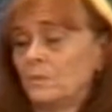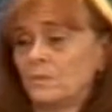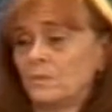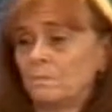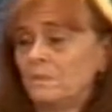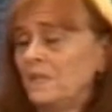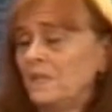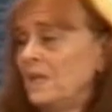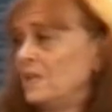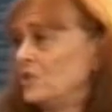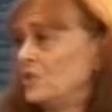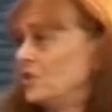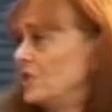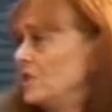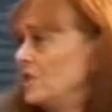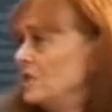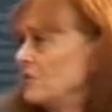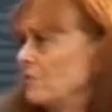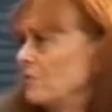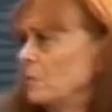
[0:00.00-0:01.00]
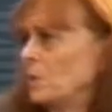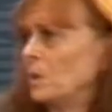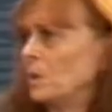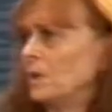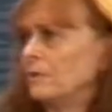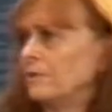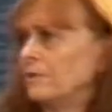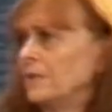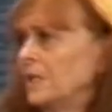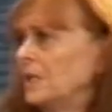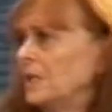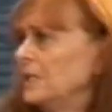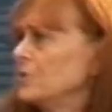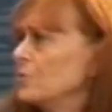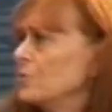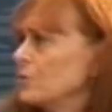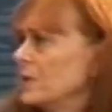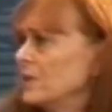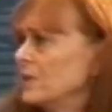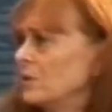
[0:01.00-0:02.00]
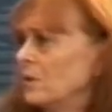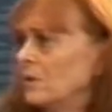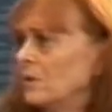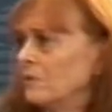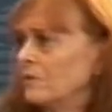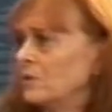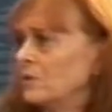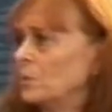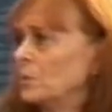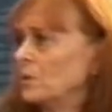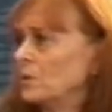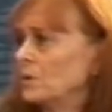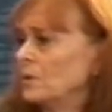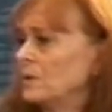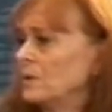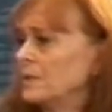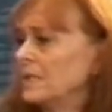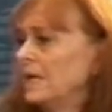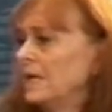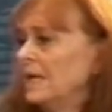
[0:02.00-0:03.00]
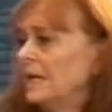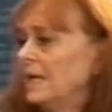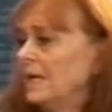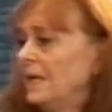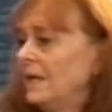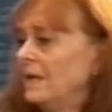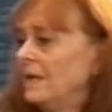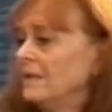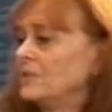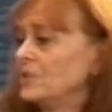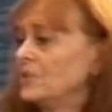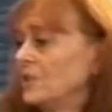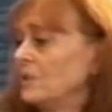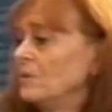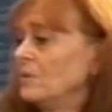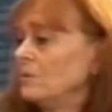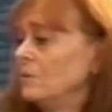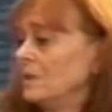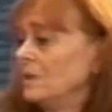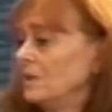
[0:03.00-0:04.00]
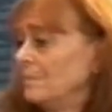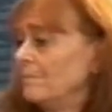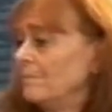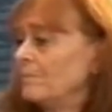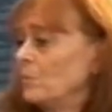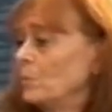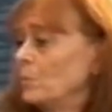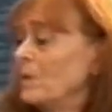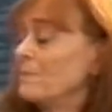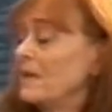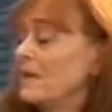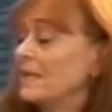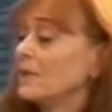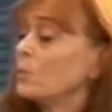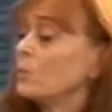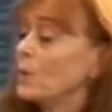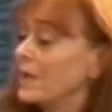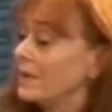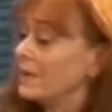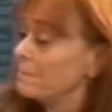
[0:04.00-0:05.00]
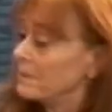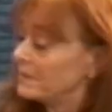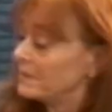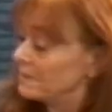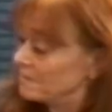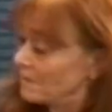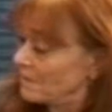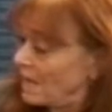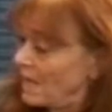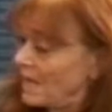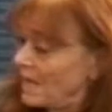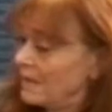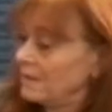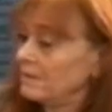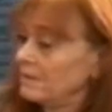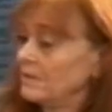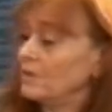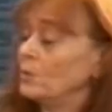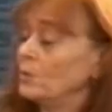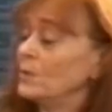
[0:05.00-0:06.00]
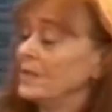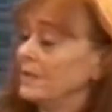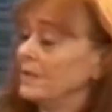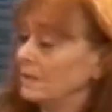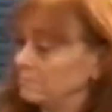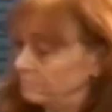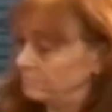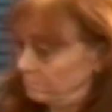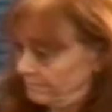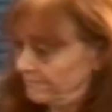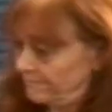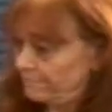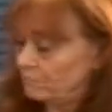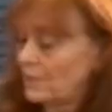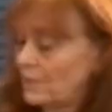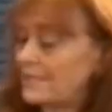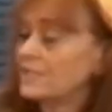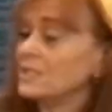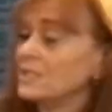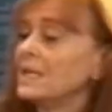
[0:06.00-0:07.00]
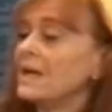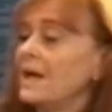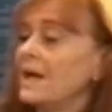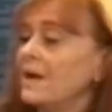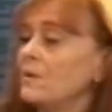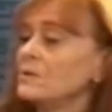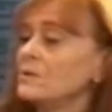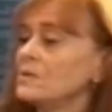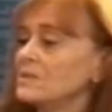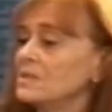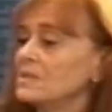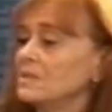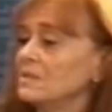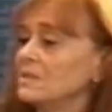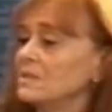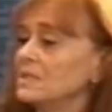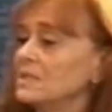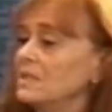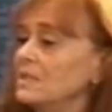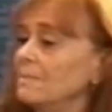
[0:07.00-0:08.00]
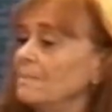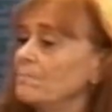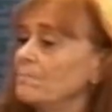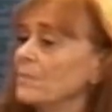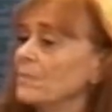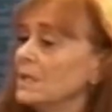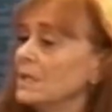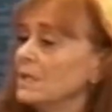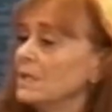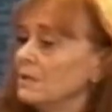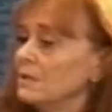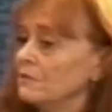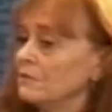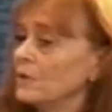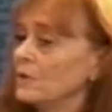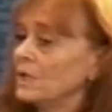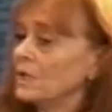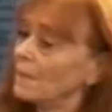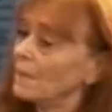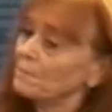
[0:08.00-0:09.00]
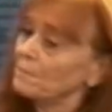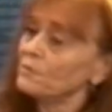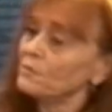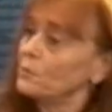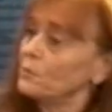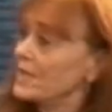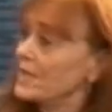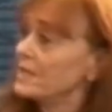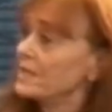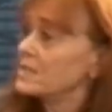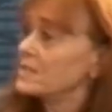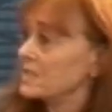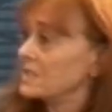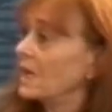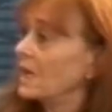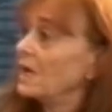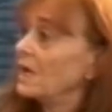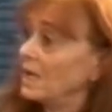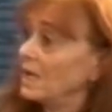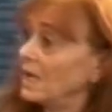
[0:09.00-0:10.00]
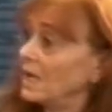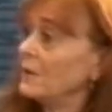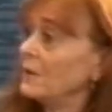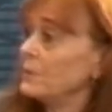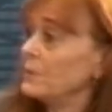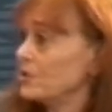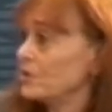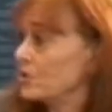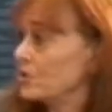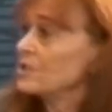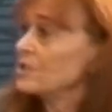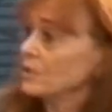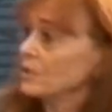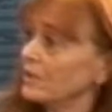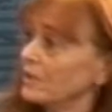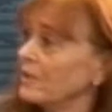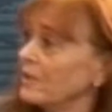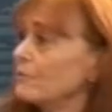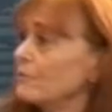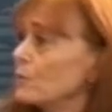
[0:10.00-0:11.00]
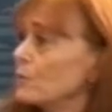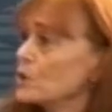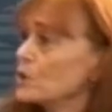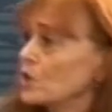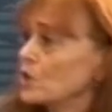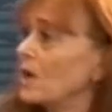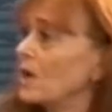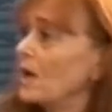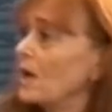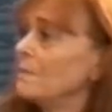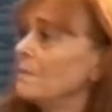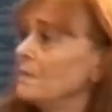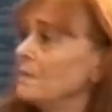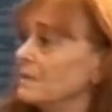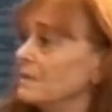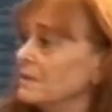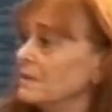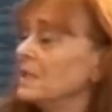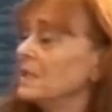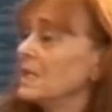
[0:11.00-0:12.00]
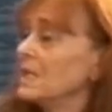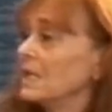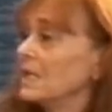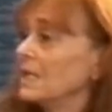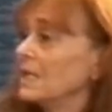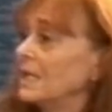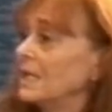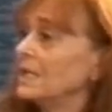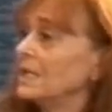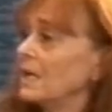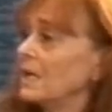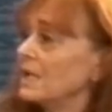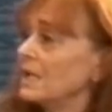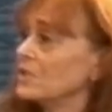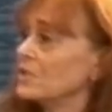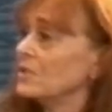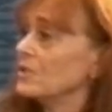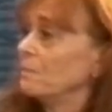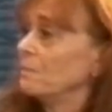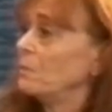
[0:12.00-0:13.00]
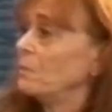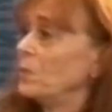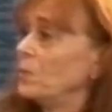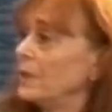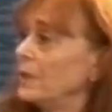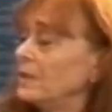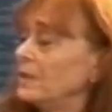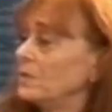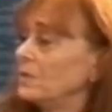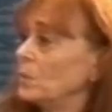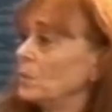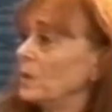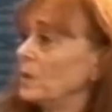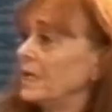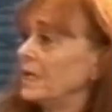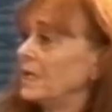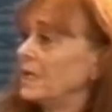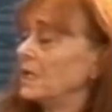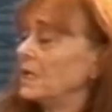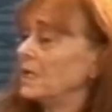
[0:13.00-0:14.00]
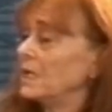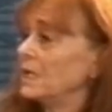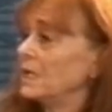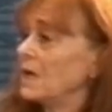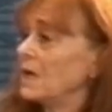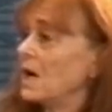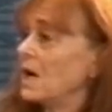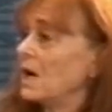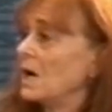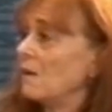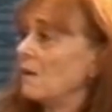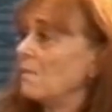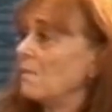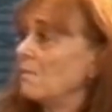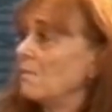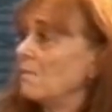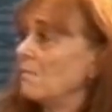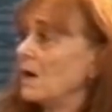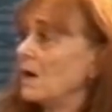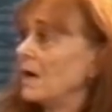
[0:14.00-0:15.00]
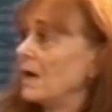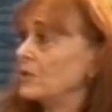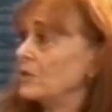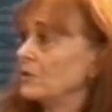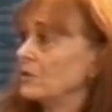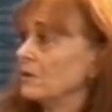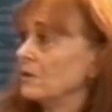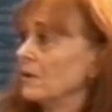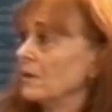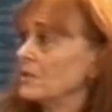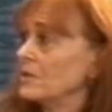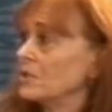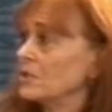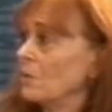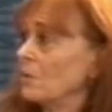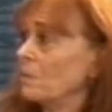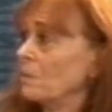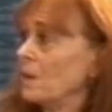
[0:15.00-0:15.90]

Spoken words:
were PhDs from all over the country and all over the world. And so we made our way, but we rented a house, and for a couple of weeks I was just looking for a job, and then it got to the point where I turned on the soap